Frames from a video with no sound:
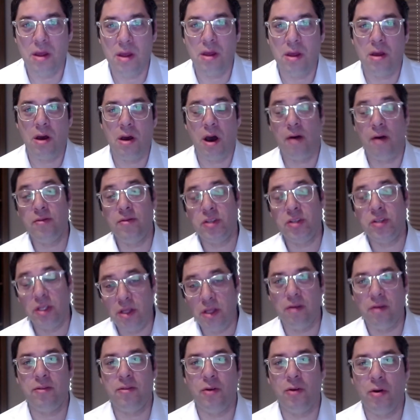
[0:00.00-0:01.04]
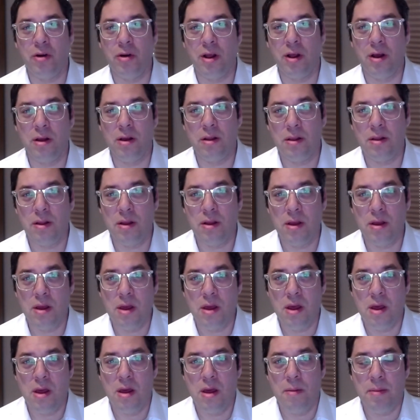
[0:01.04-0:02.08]
obviously not in Florida,
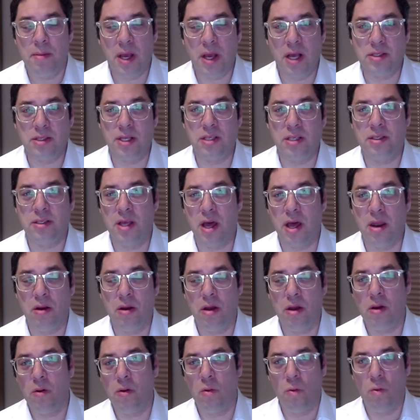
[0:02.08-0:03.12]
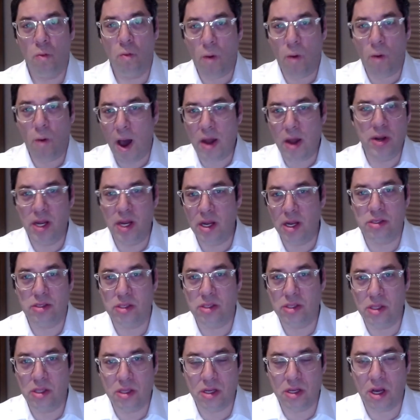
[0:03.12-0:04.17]
because they said, why do we need
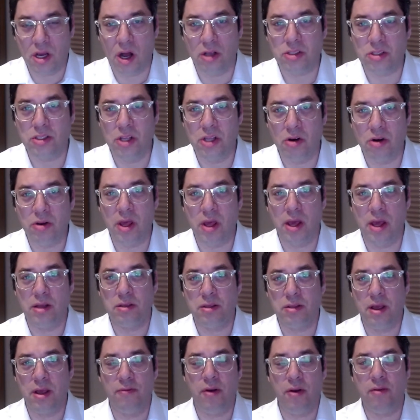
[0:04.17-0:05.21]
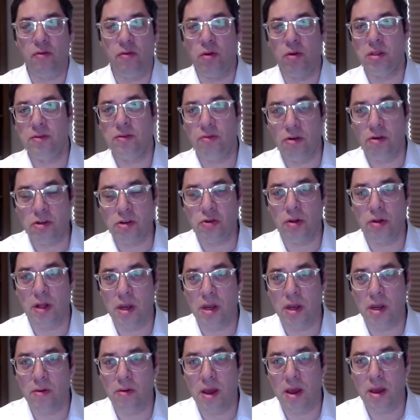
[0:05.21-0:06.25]
to call snow days? If everyone's virtual
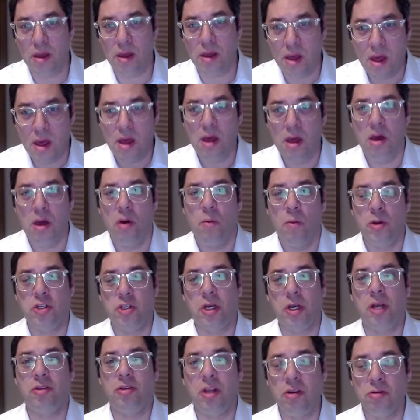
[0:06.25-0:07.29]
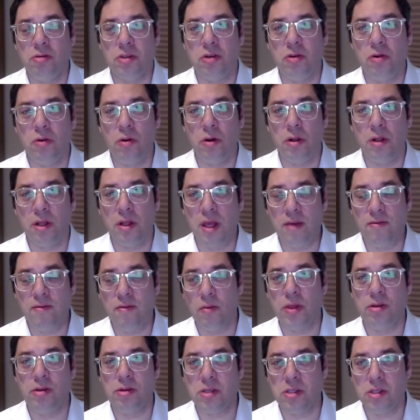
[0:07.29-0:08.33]
anyway, we should continue school even
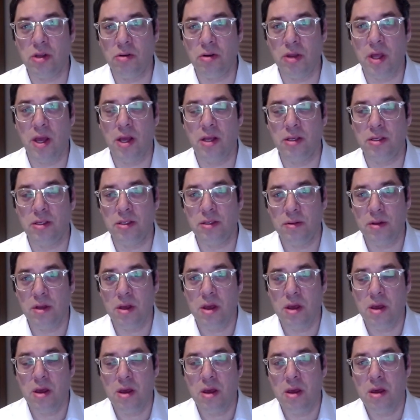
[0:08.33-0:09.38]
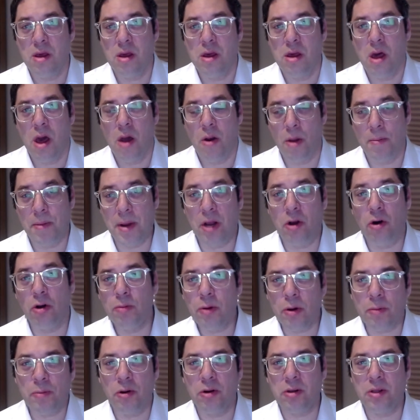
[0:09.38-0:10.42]
when there's snow days. And Rabbi
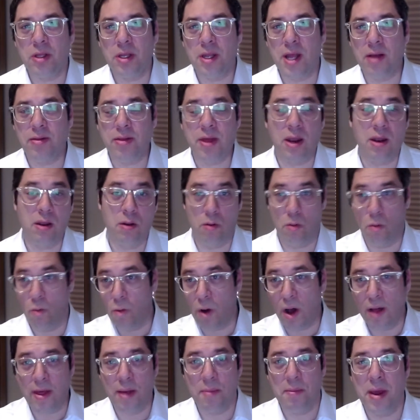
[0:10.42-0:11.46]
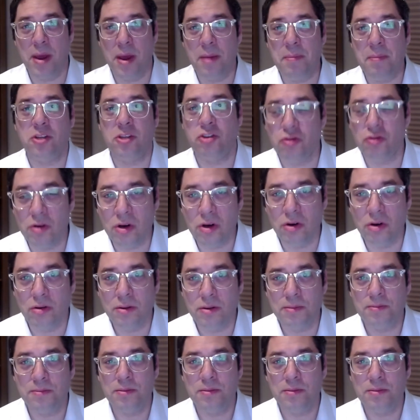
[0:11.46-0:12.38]
Goldberg pointed out that while that may be true,